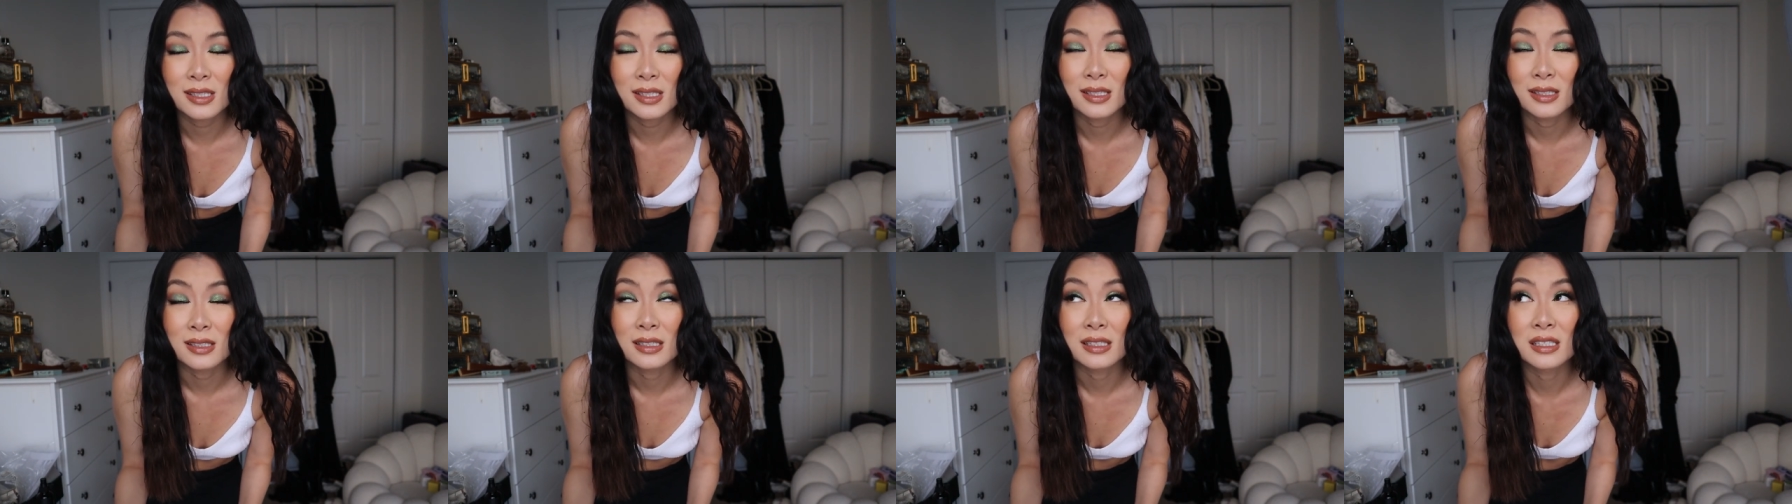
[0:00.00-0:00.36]

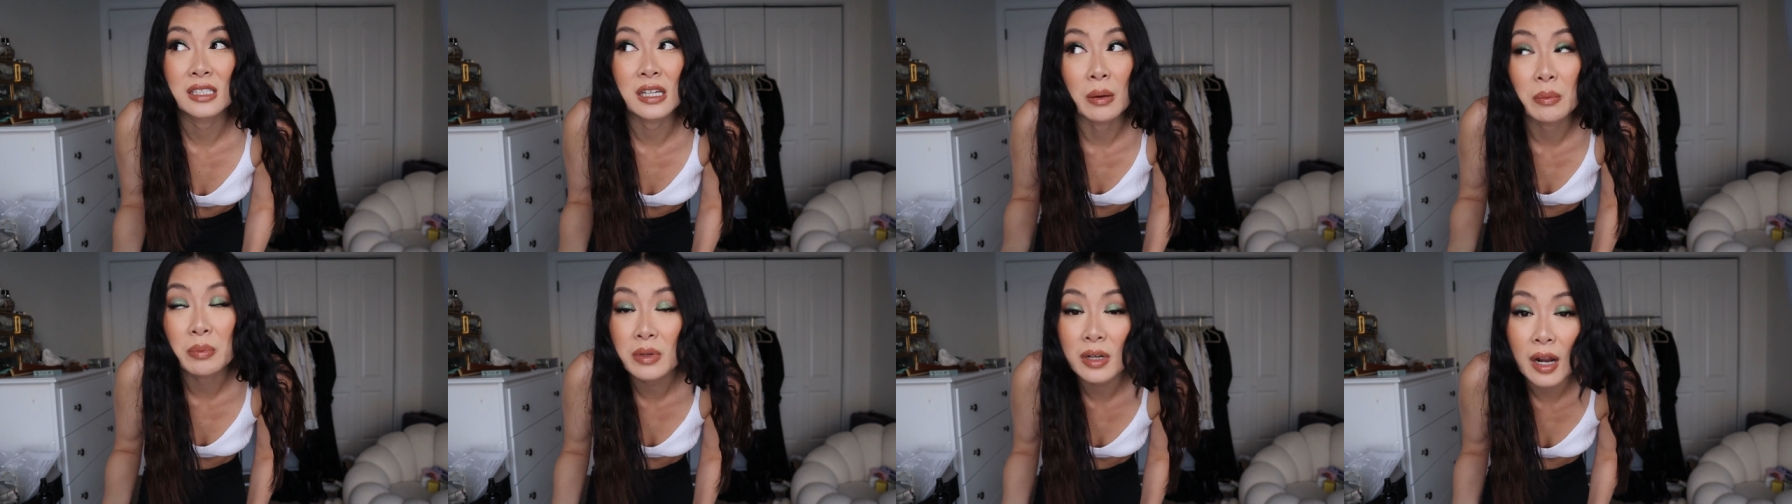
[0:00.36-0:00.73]

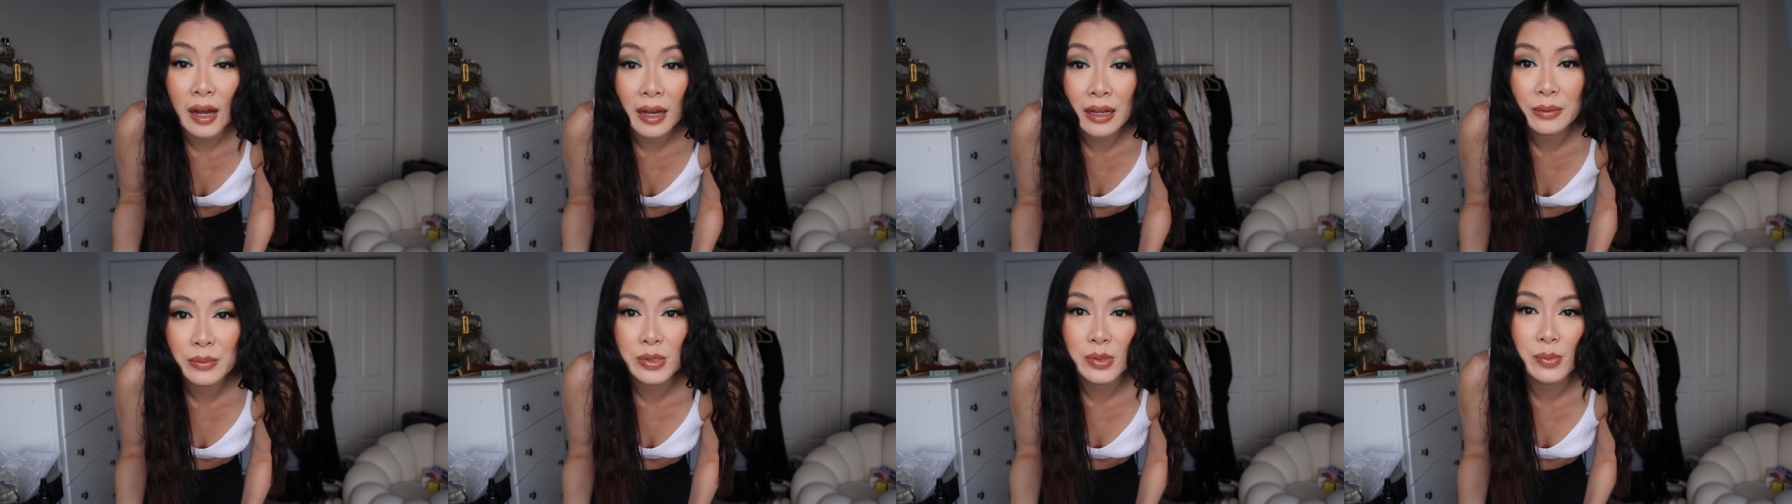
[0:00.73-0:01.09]

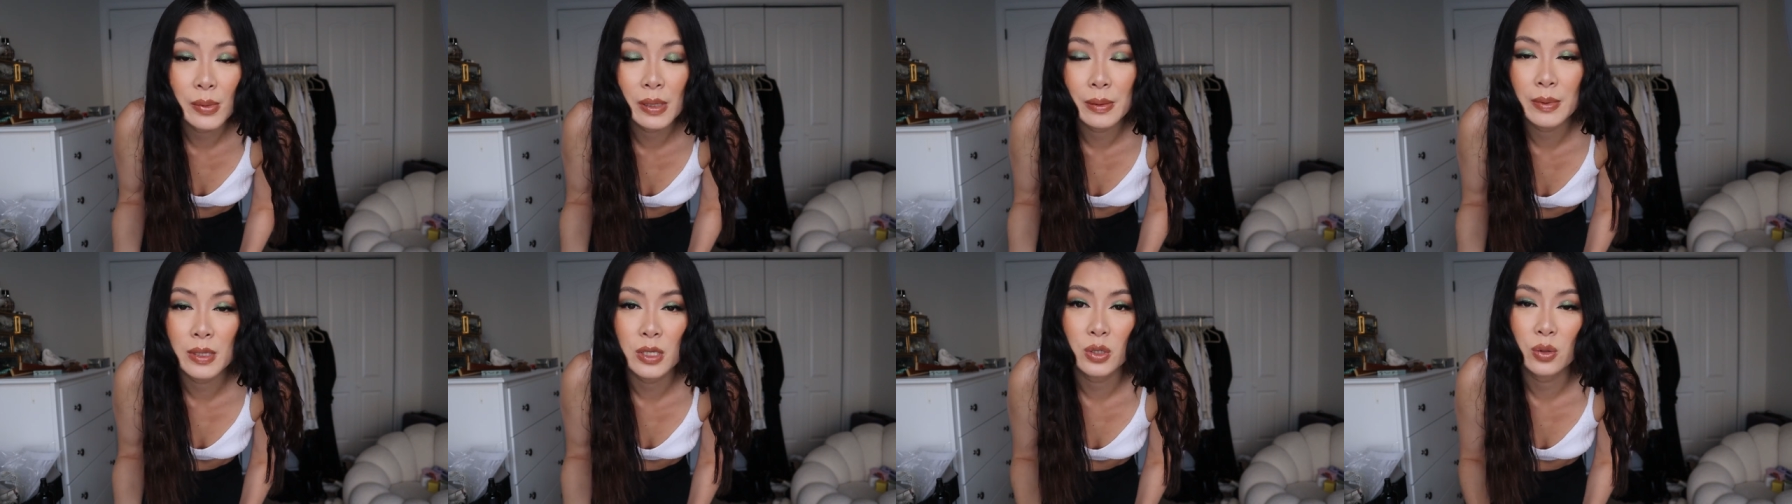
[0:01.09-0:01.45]
sometimes
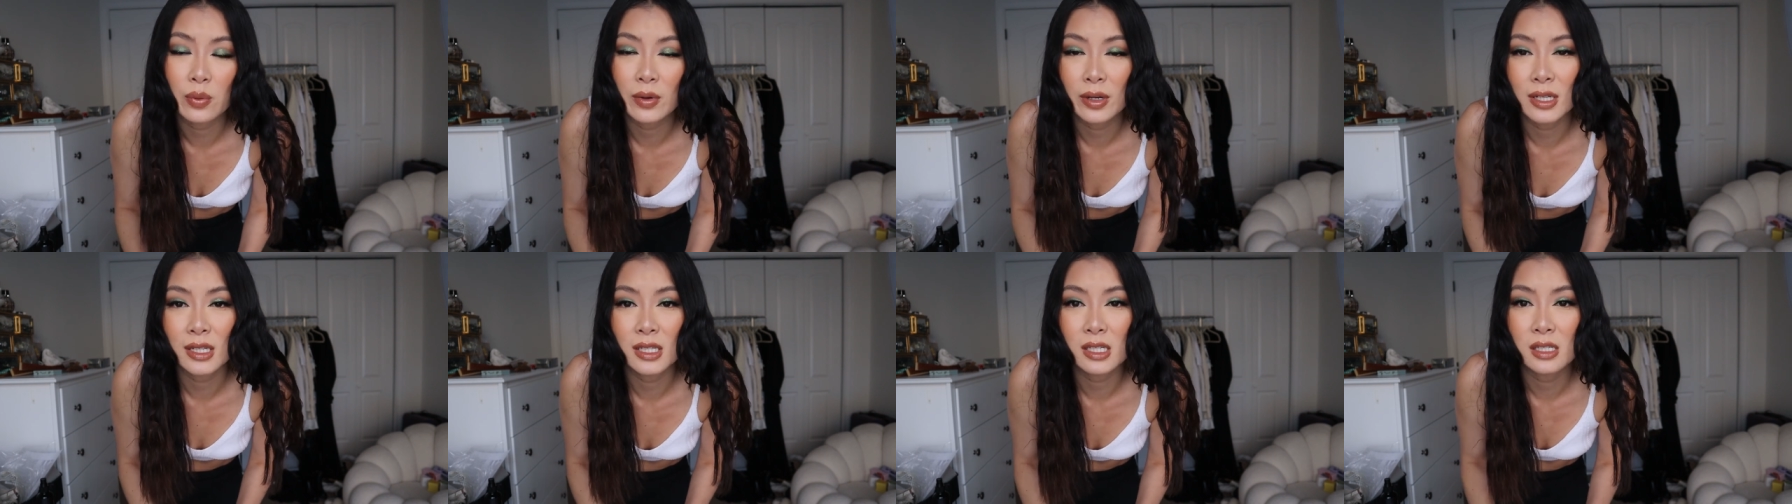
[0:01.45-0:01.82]
maybe
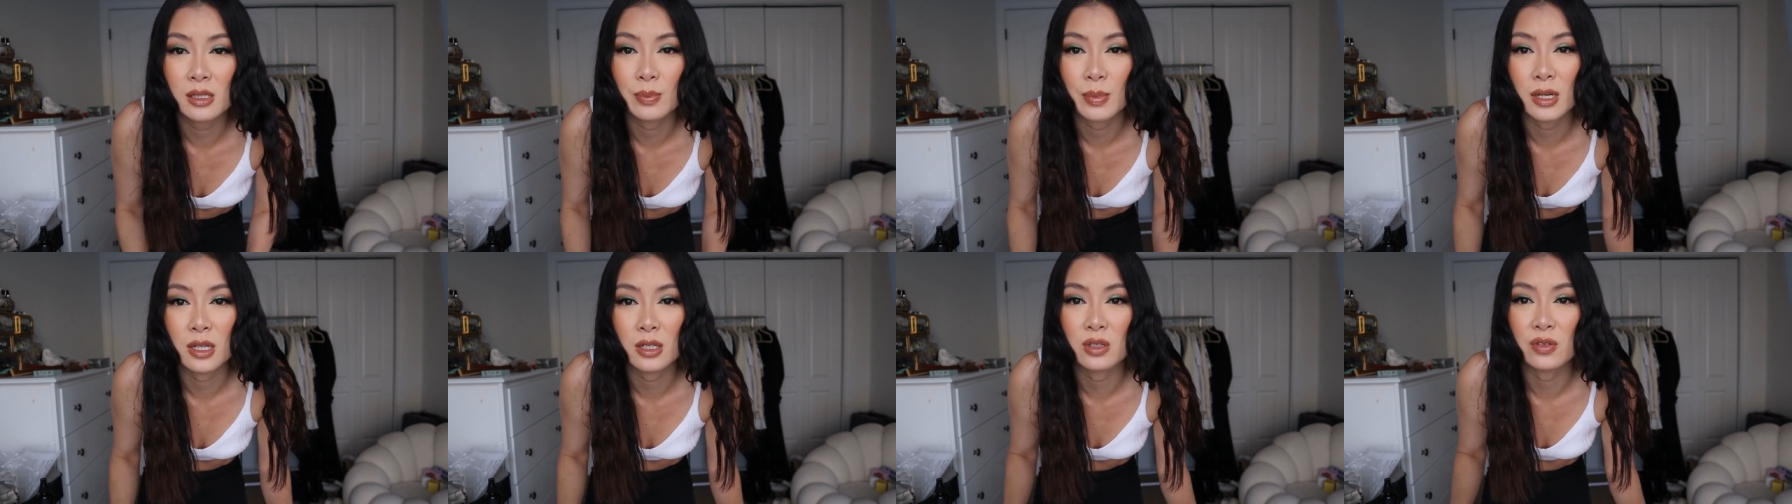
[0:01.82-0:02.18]

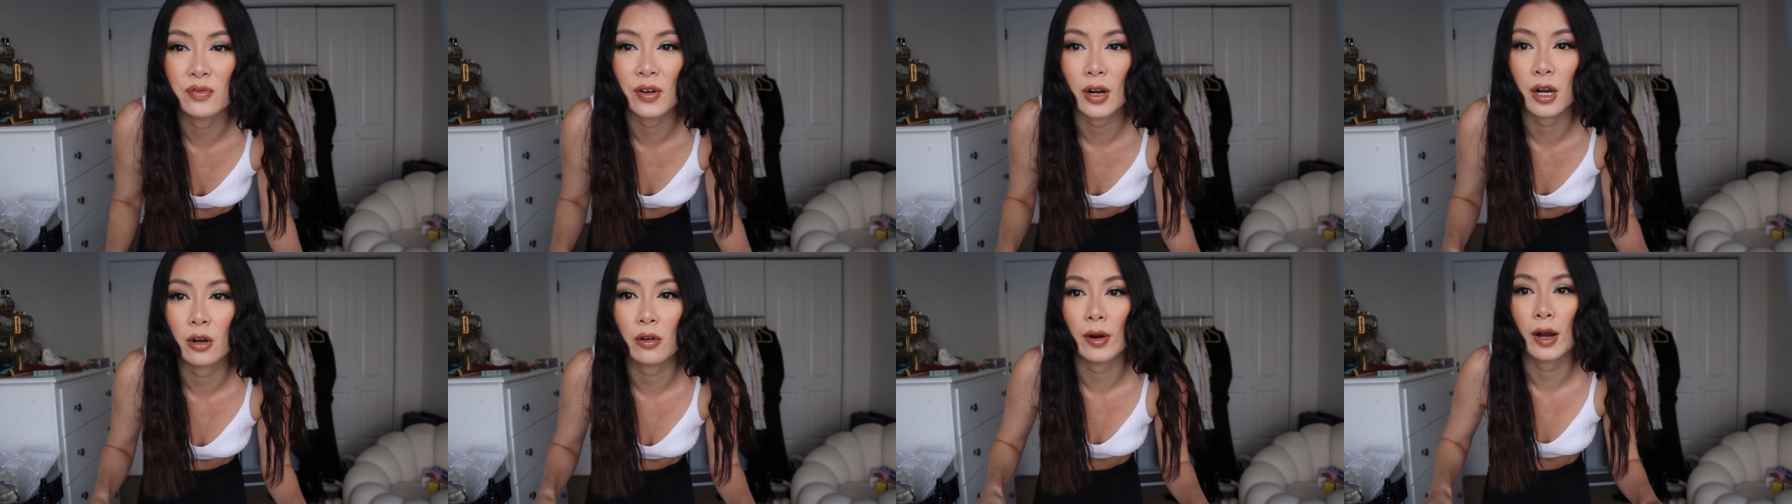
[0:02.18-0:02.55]
twice, but it's
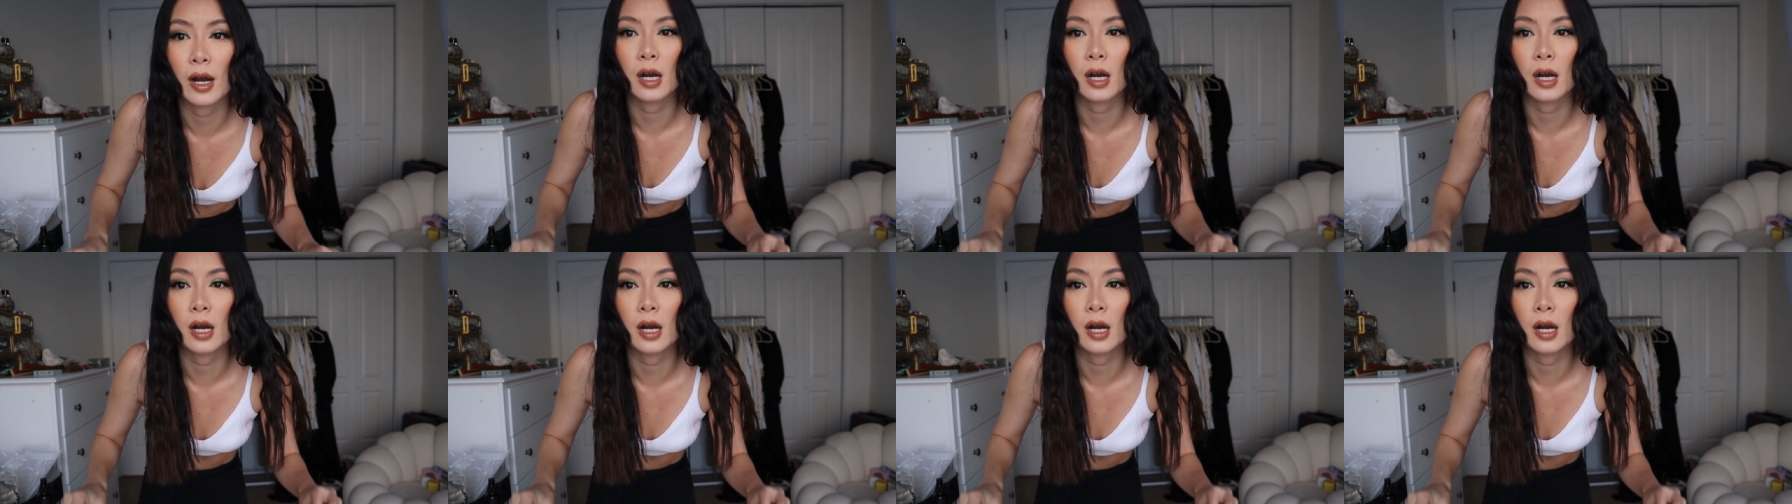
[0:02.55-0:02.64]
very